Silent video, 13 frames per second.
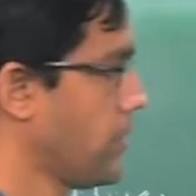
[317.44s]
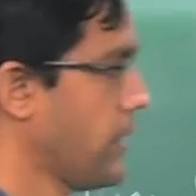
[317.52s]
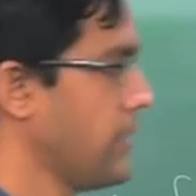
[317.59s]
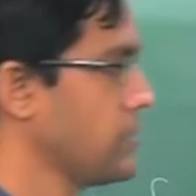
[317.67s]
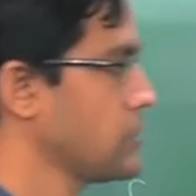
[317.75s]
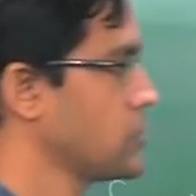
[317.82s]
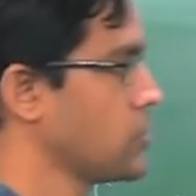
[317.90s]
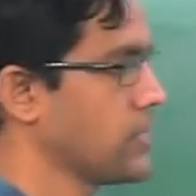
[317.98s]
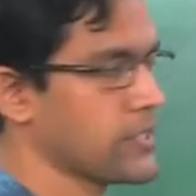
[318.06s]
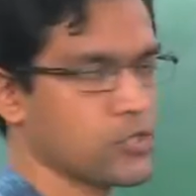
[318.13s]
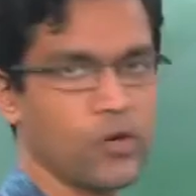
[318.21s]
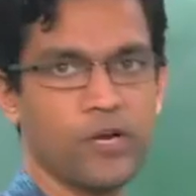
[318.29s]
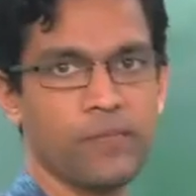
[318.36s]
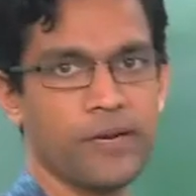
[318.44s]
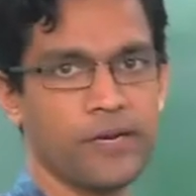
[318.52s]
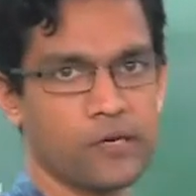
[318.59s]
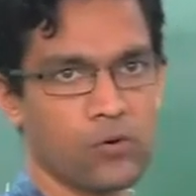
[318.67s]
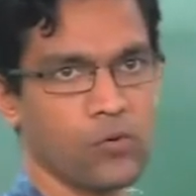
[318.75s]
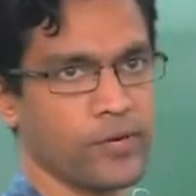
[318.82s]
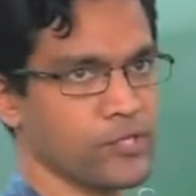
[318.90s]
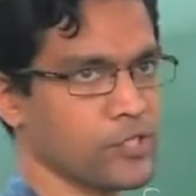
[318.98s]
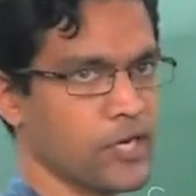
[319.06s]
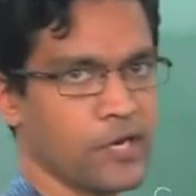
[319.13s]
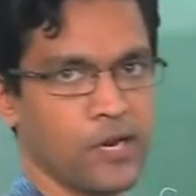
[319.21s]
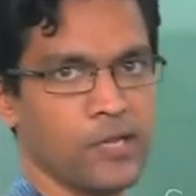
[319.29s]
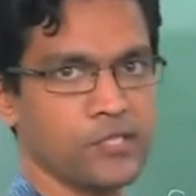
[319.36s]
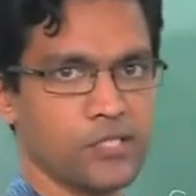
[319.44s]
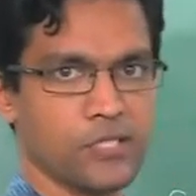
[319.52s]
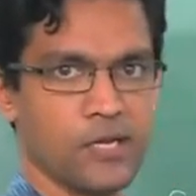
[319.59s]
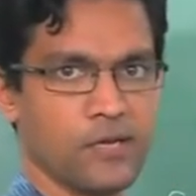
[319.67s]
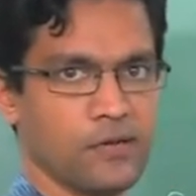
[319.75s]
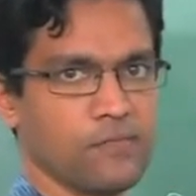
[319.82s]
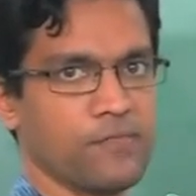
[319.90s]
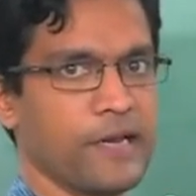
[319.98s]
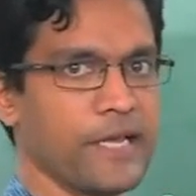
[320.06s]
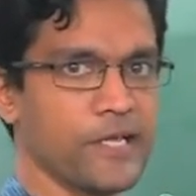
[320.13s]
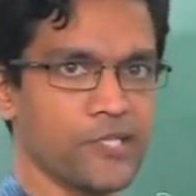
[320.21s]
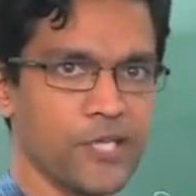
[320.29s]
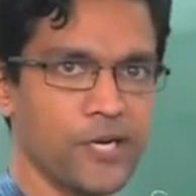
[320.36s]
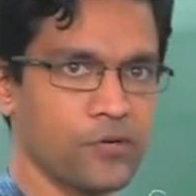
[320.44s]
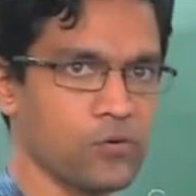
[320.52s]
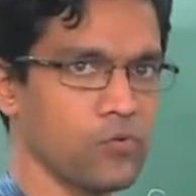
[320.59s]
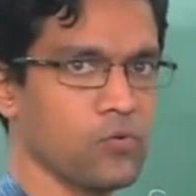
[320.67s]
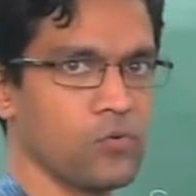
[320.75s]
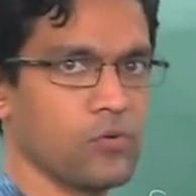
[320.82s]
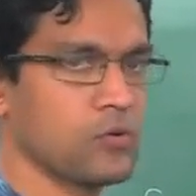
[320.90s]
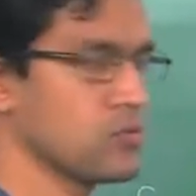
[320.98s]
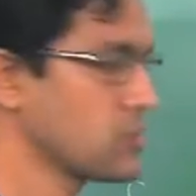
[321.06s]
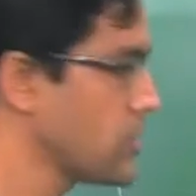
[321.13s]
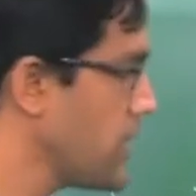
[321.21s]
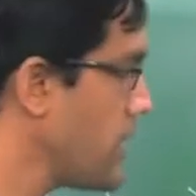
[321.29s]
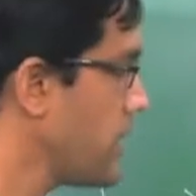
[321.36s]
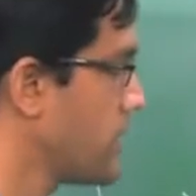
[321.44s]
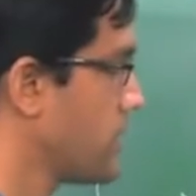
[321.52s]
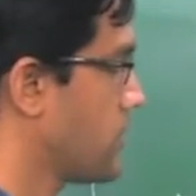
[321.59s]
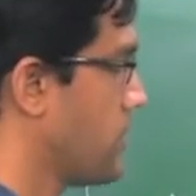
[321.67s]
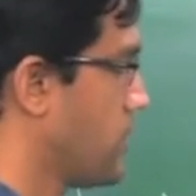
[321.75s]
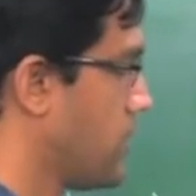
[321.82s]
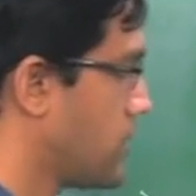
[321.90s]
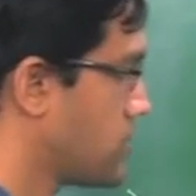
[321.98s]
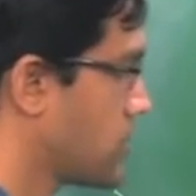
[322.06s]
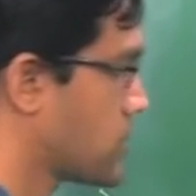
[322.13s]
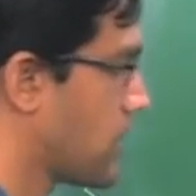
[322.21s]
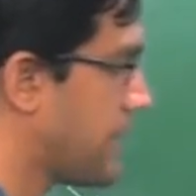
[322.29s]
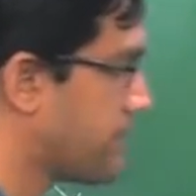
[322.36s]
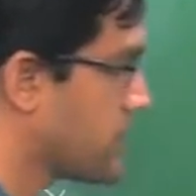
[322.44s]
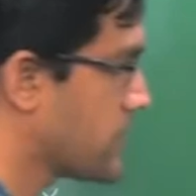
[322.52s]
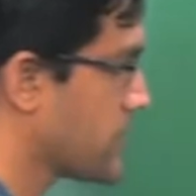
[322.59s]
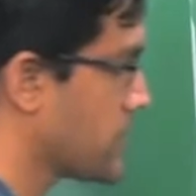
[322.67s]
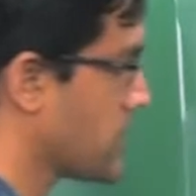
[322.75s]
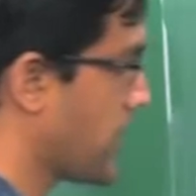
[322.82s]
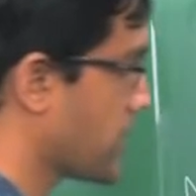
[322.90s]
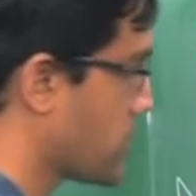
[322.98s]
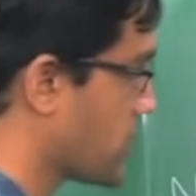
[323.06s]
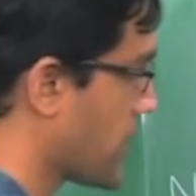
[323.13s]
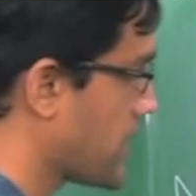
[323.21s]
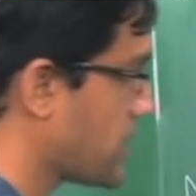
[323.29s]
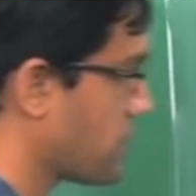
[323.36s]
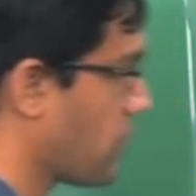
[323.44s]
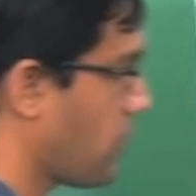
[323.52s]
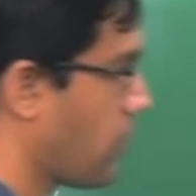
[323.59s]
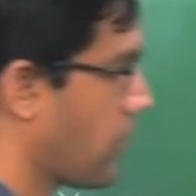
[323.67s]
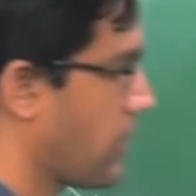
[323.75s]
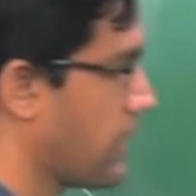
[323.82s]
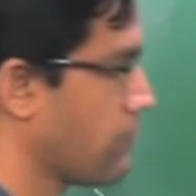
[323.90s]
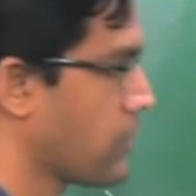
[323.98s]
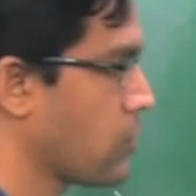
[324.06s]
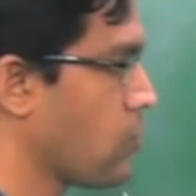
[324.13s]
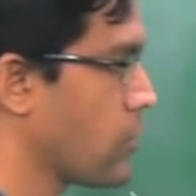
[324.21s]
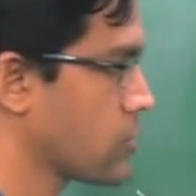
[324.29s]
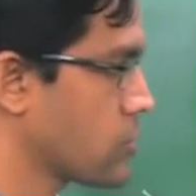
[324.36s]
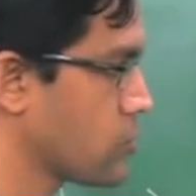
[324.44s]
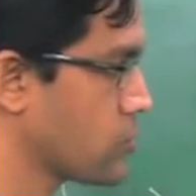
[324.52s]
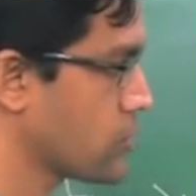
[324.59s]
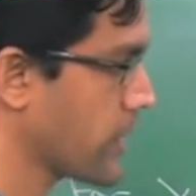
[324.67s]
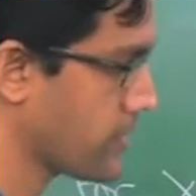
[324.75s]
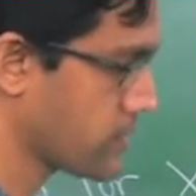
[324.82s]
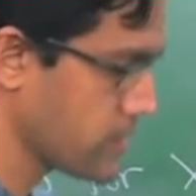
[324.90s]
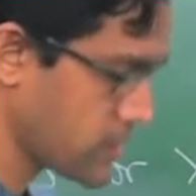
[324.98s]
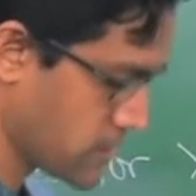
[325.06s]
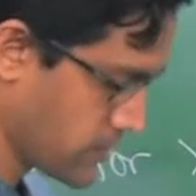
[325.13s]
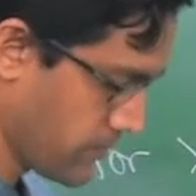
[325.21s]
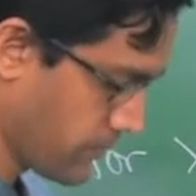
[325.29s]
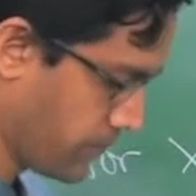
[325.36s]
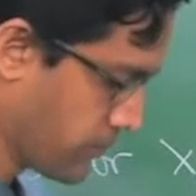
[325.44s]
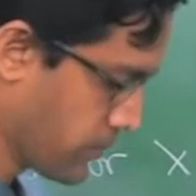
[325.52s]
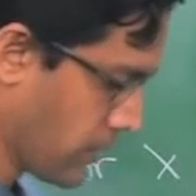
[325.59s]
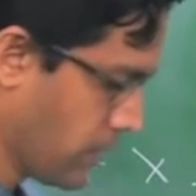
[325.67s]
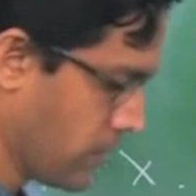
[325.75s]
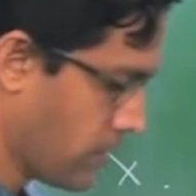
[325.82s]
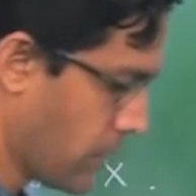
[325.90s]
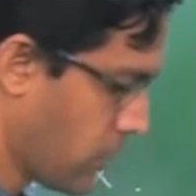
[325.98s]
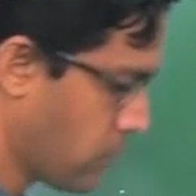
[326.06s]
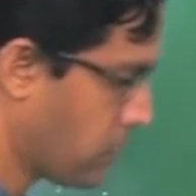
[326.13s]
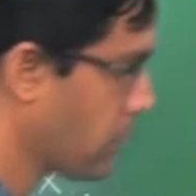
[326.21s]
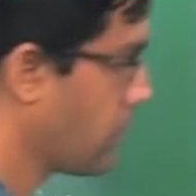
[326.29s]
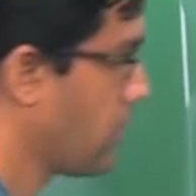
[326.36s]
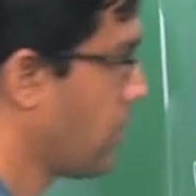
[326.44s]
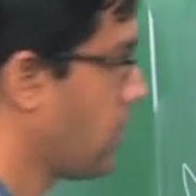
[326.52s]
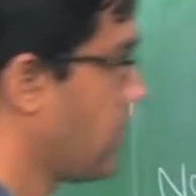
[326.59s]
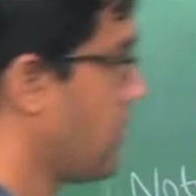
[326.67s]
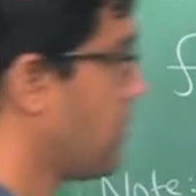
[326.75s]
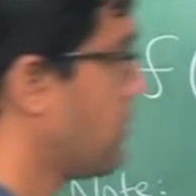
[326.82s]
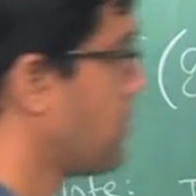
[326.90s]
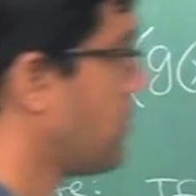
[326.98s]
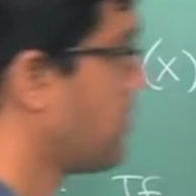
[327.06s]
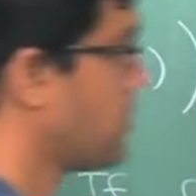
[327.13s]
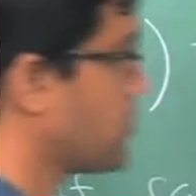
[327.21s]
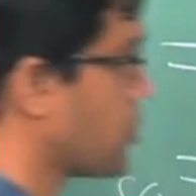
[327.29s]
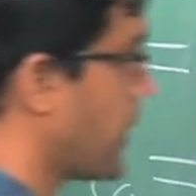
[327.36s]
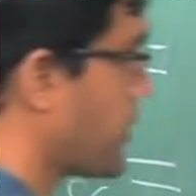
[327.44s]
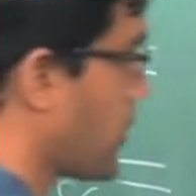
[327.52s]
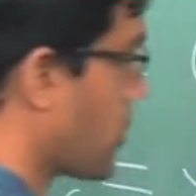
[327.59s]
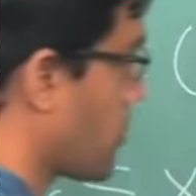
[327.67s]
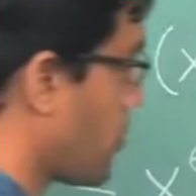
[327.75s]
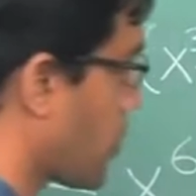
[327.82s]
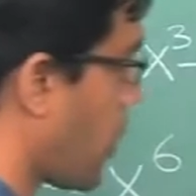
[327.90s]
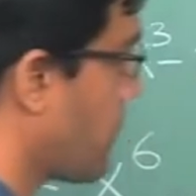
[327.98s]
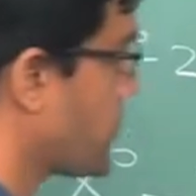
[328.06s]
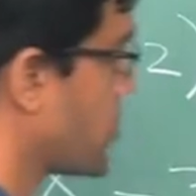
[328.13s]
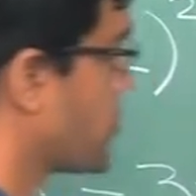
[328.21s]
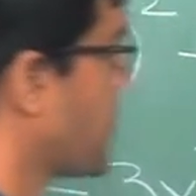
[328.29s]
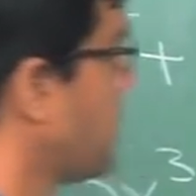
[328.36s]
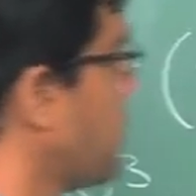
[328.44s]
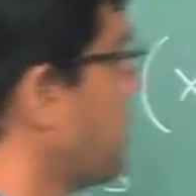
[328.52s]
Okay. So, that is going to be true in general, it is very easy to see, just leave this as an exercise for anyone who wants to check this. Now, so I talked about composition,